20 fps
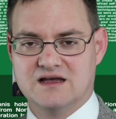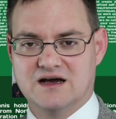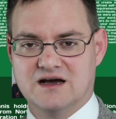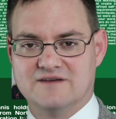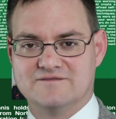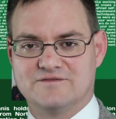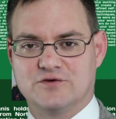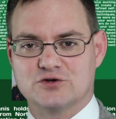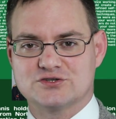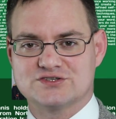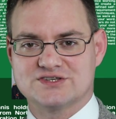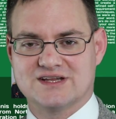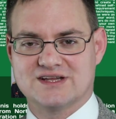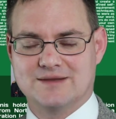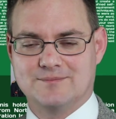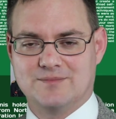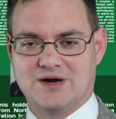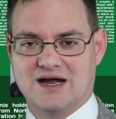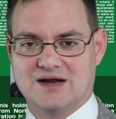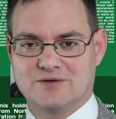
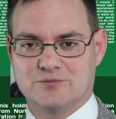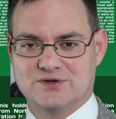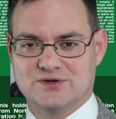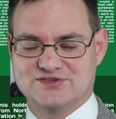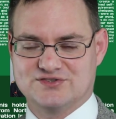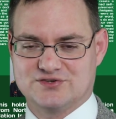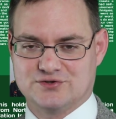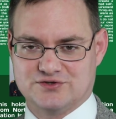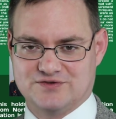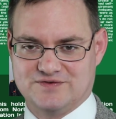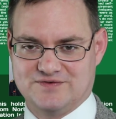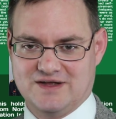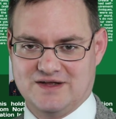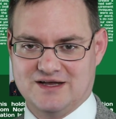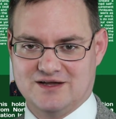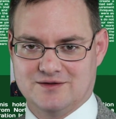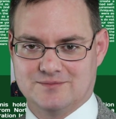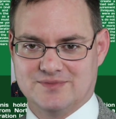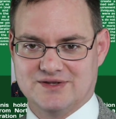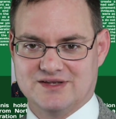Unfortunately, my research
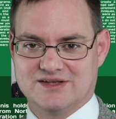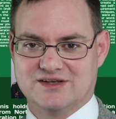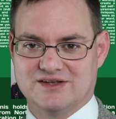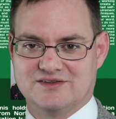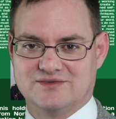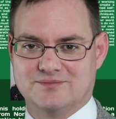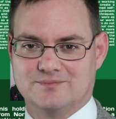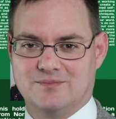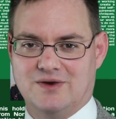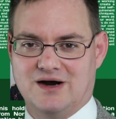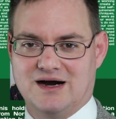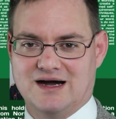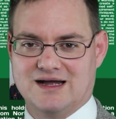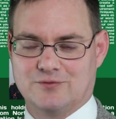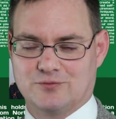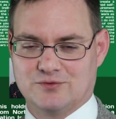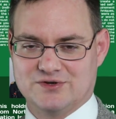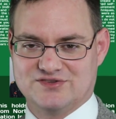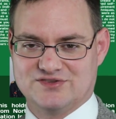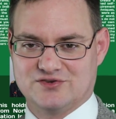failed because my
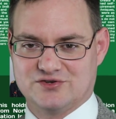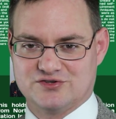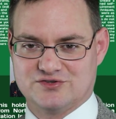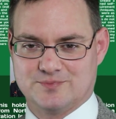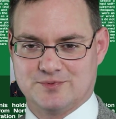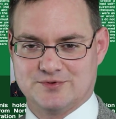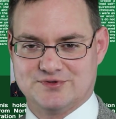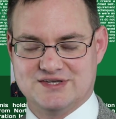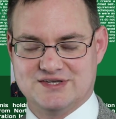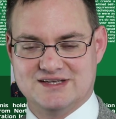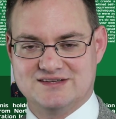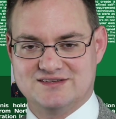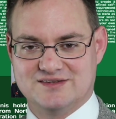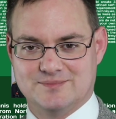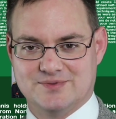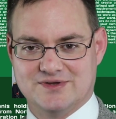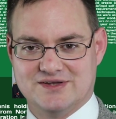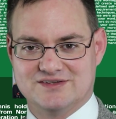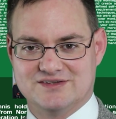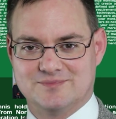research
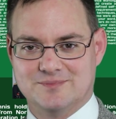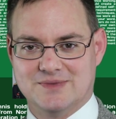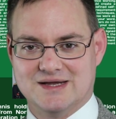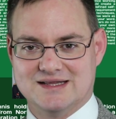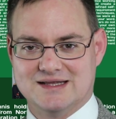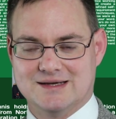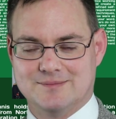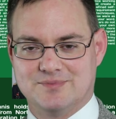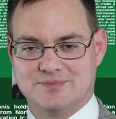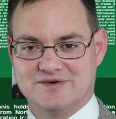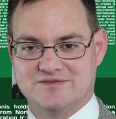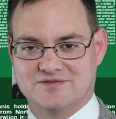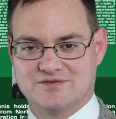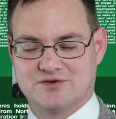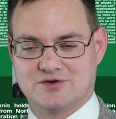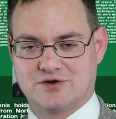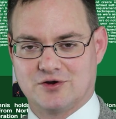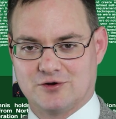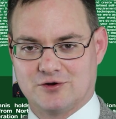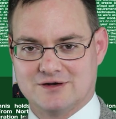participants, made up
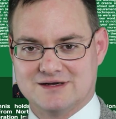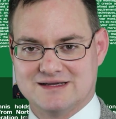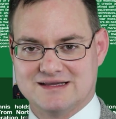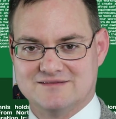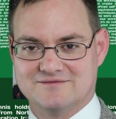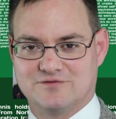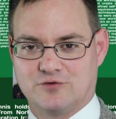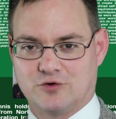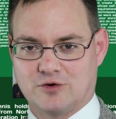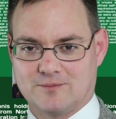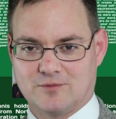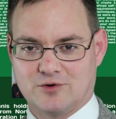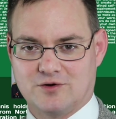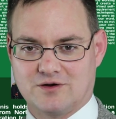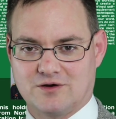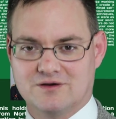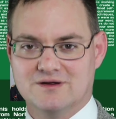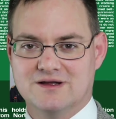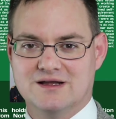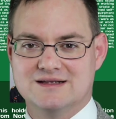of current and
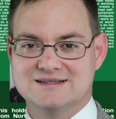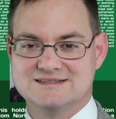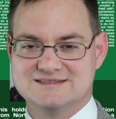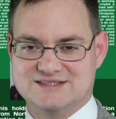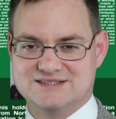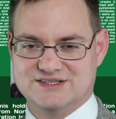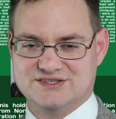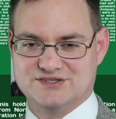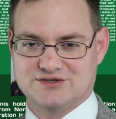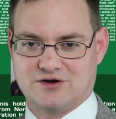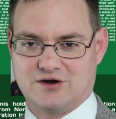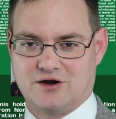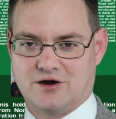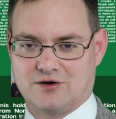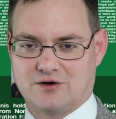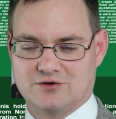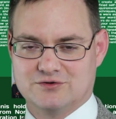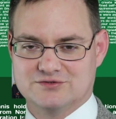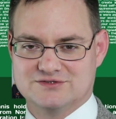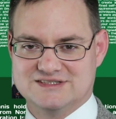former senior
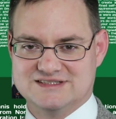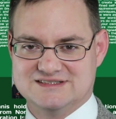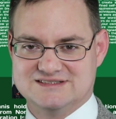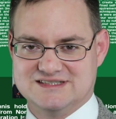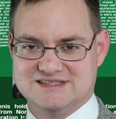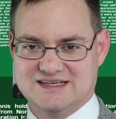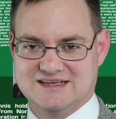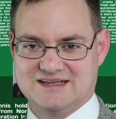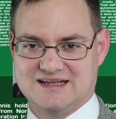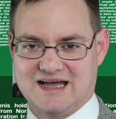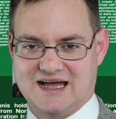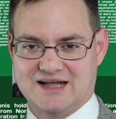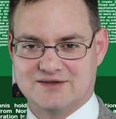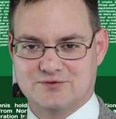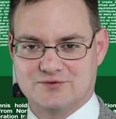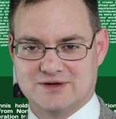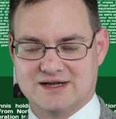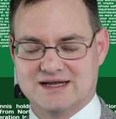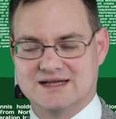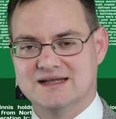ROTC
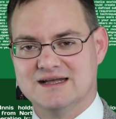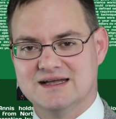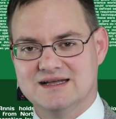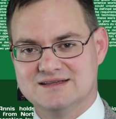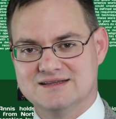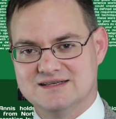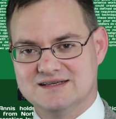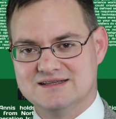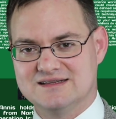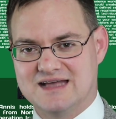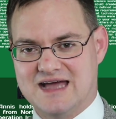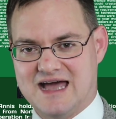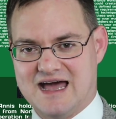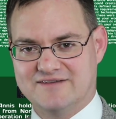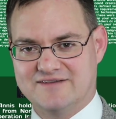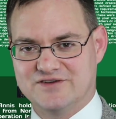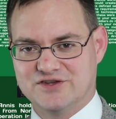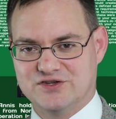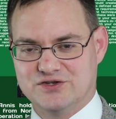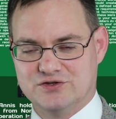cadre, didn't
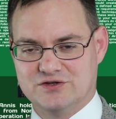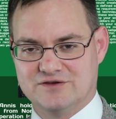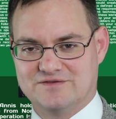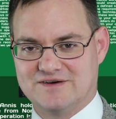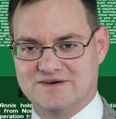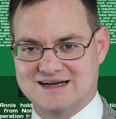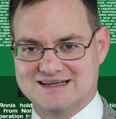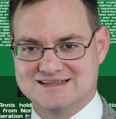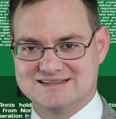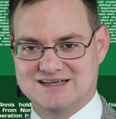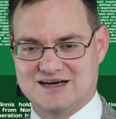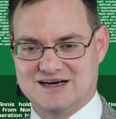have a unified